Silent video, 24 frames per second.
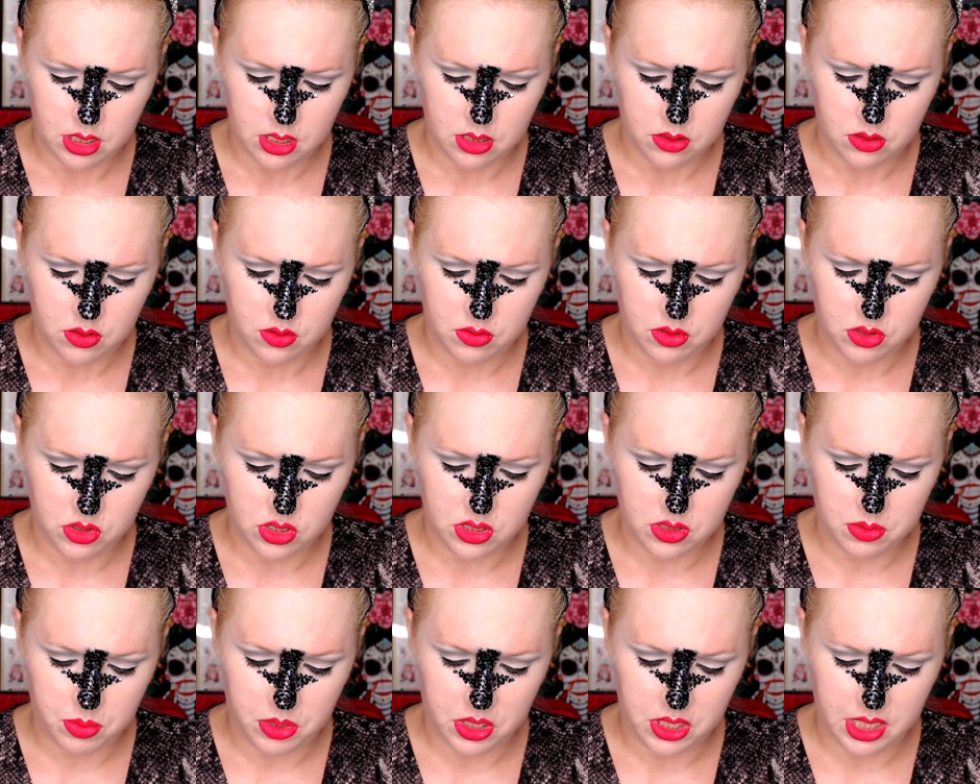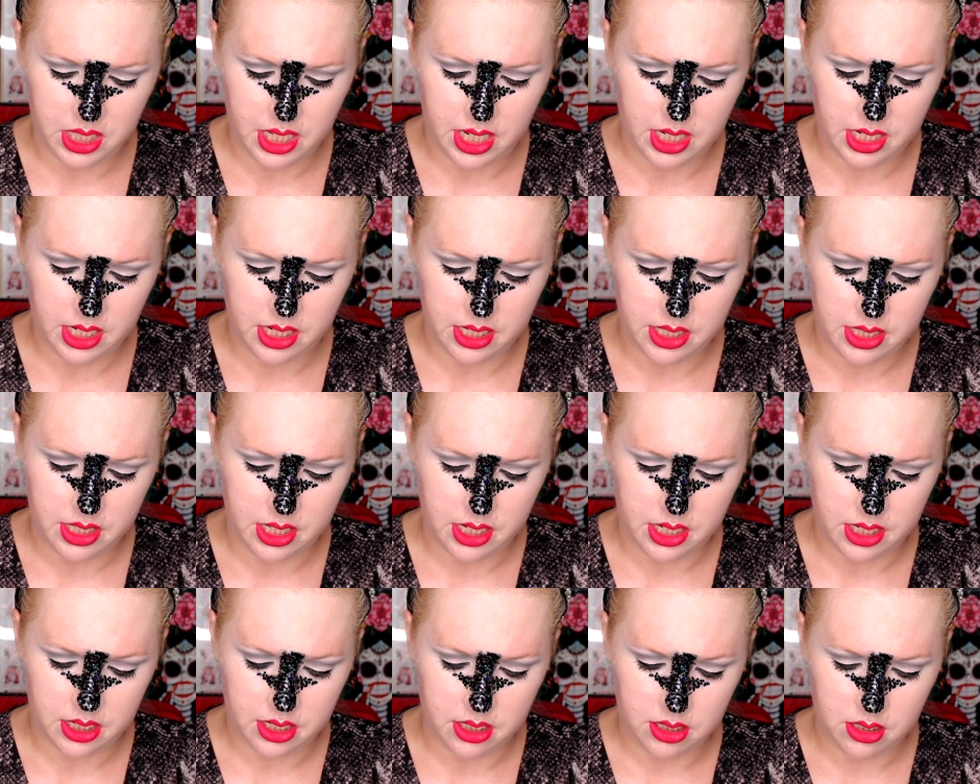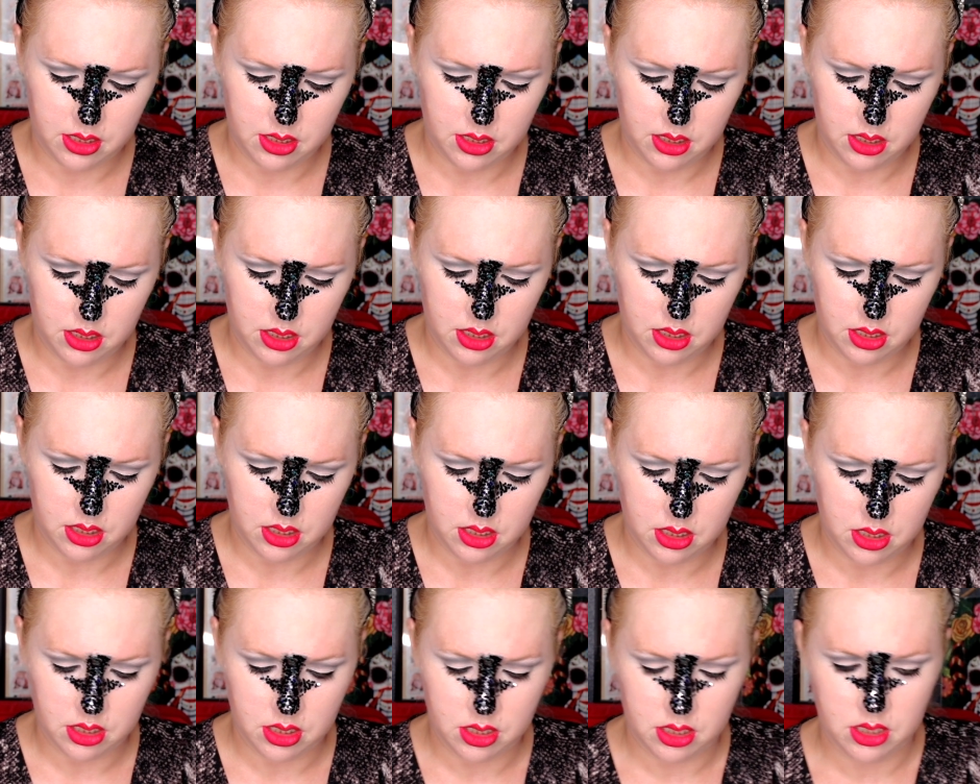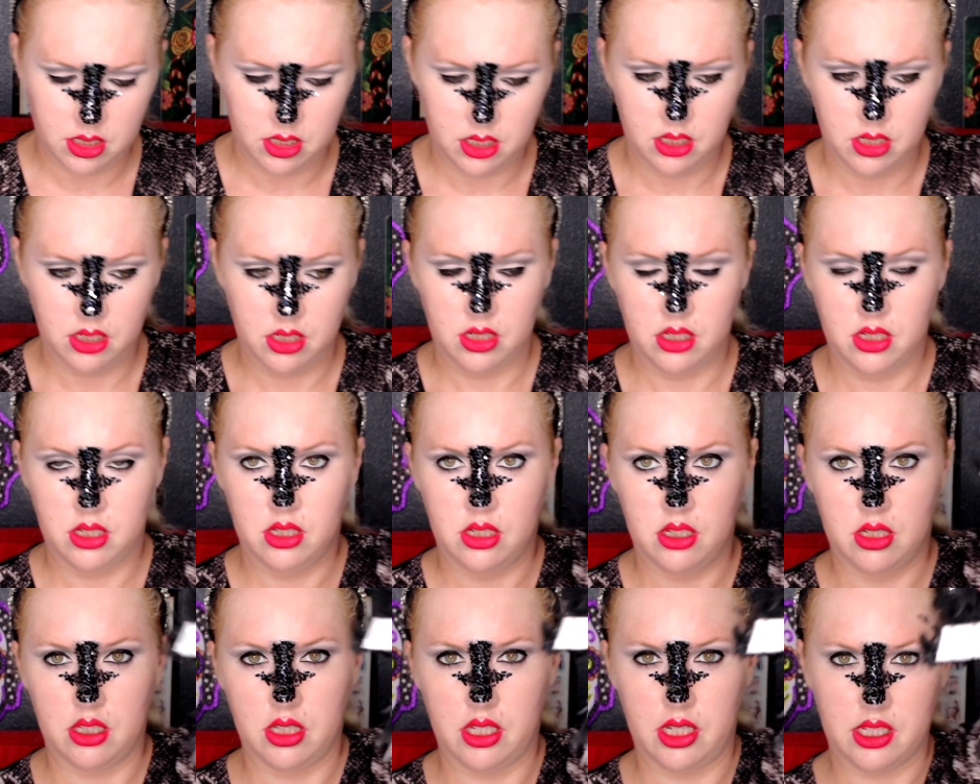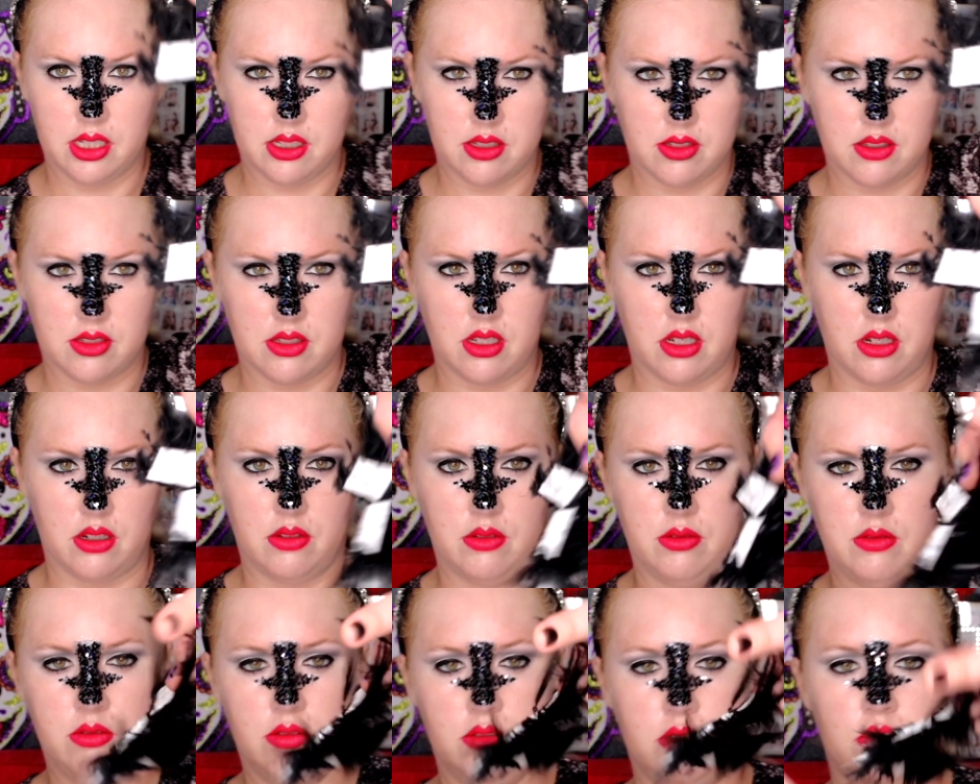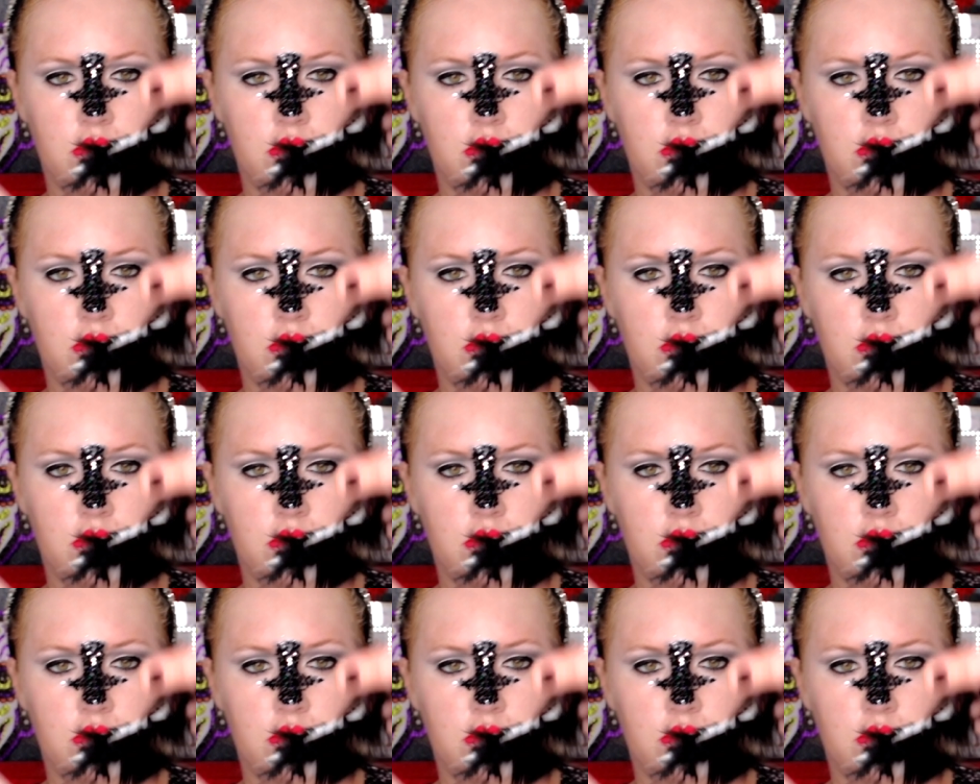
So we'll just put that on there, like so.